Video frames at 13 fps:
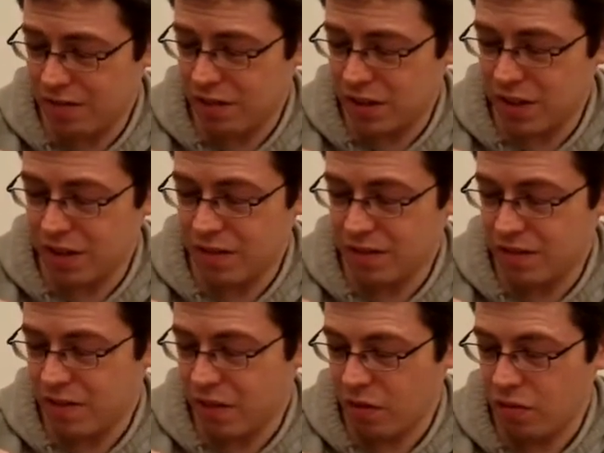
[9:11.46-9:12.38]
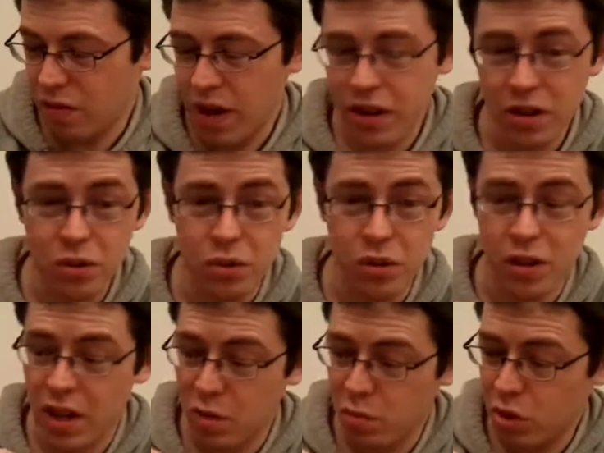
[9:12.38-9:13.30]
was it a rhino or a
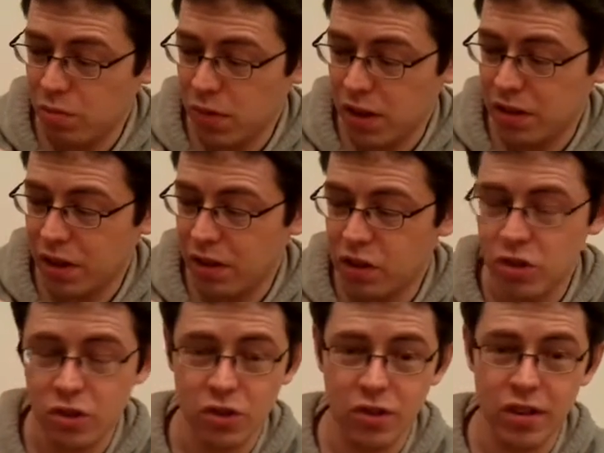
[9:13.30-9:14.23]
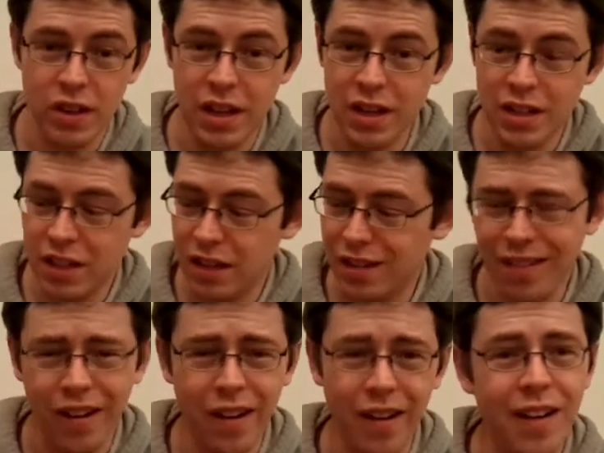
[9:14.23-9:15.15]
hippo? I'm not entirely sure. Eating
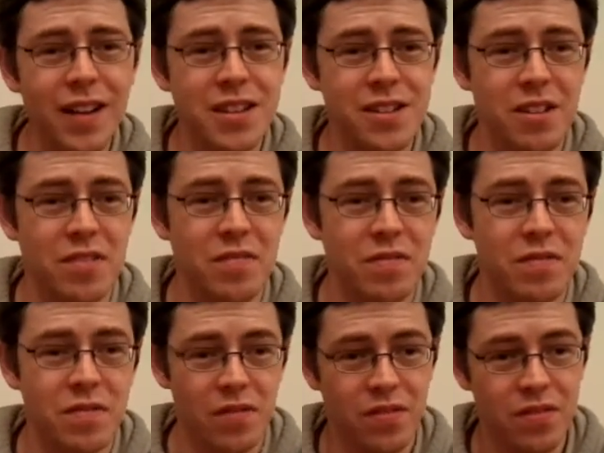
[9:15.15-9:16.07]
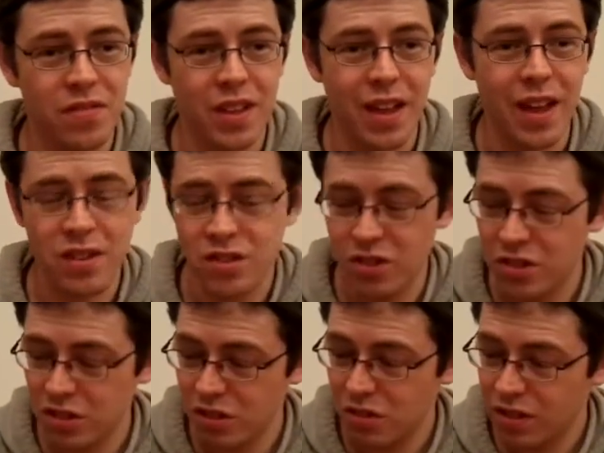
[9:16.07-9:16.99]
ice cream, as you
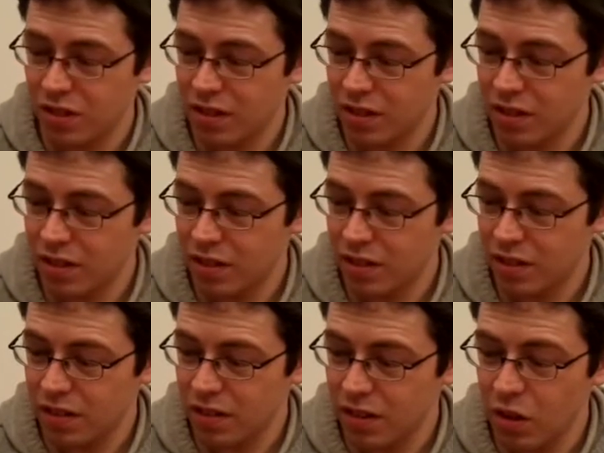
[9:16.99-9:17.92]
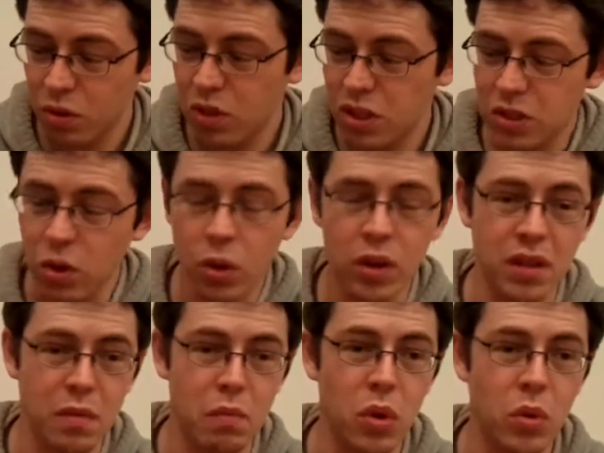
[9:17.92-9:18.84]
do. Oh, and she's
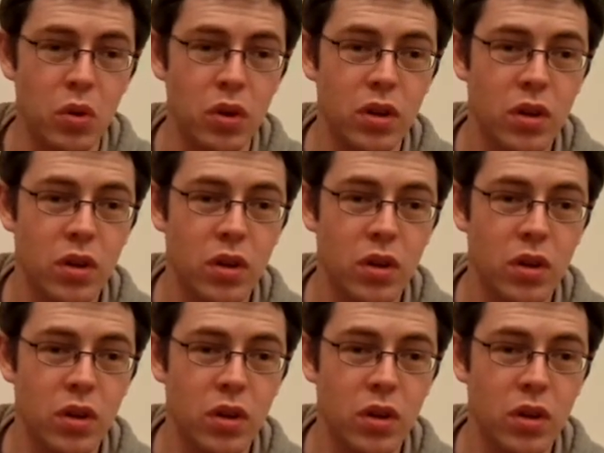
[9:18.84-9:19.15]
holding the moon.